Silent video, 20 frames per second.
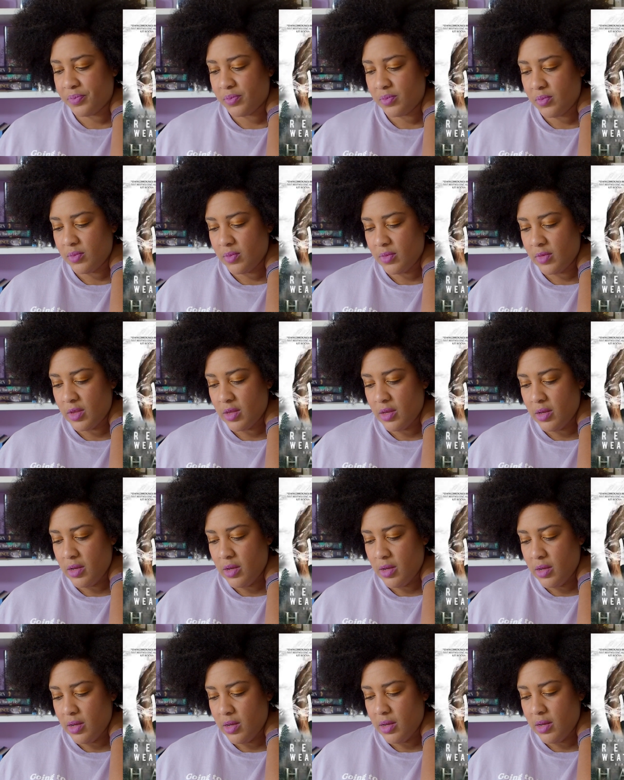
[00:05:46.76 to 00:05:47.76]

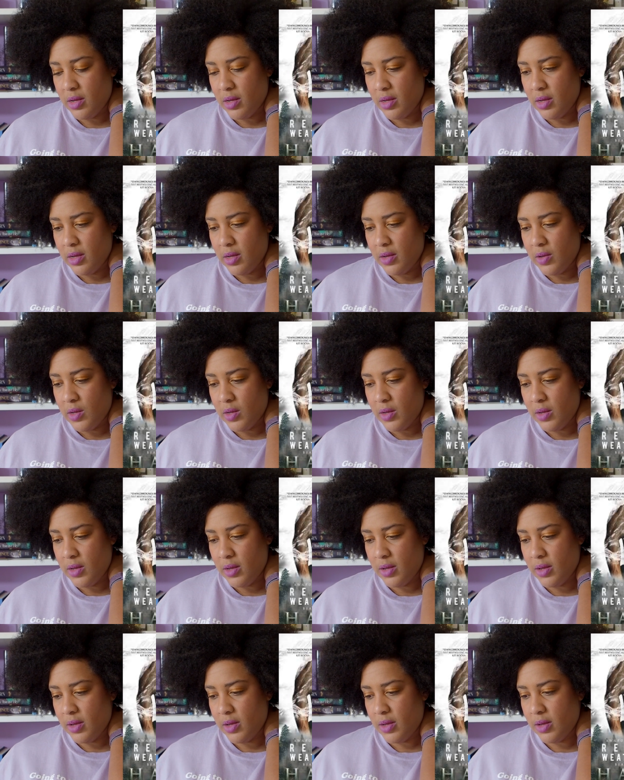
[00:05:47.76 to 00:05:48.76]

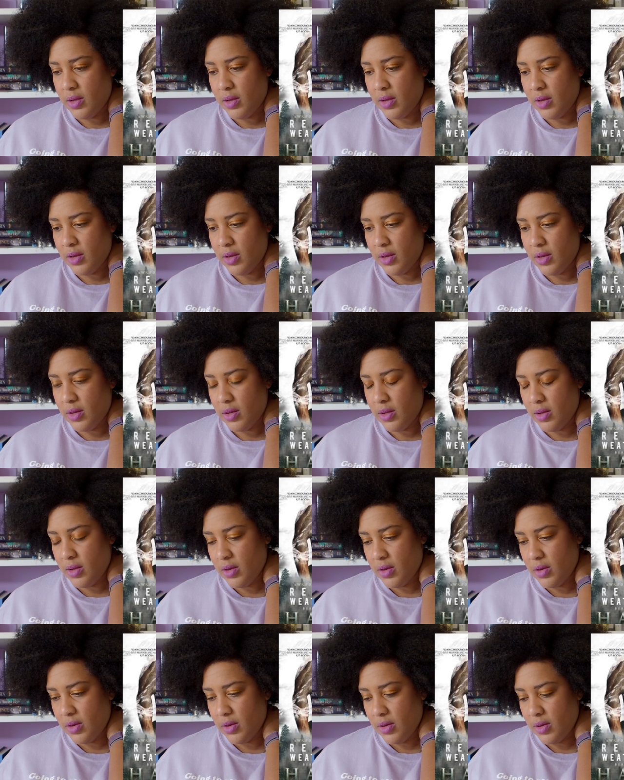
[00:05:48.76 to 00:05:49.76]

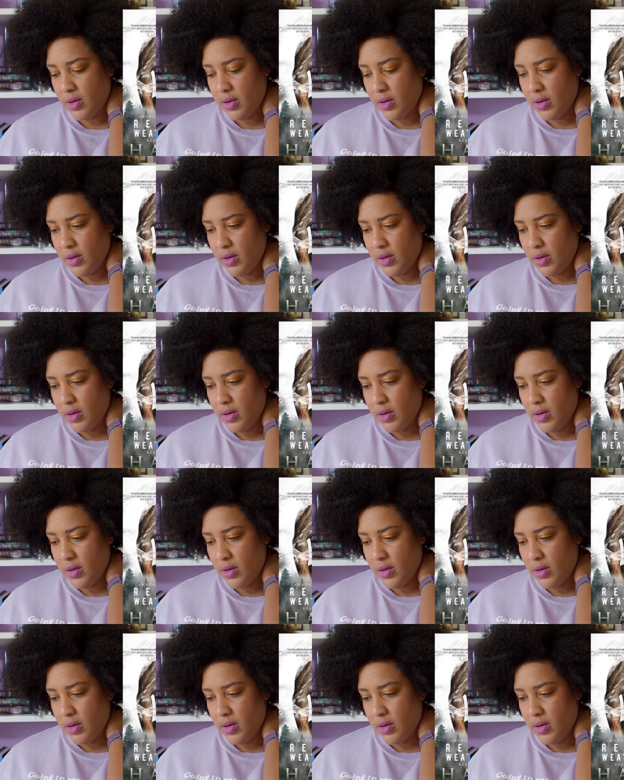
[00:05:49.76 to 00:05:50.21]
(no one is talking)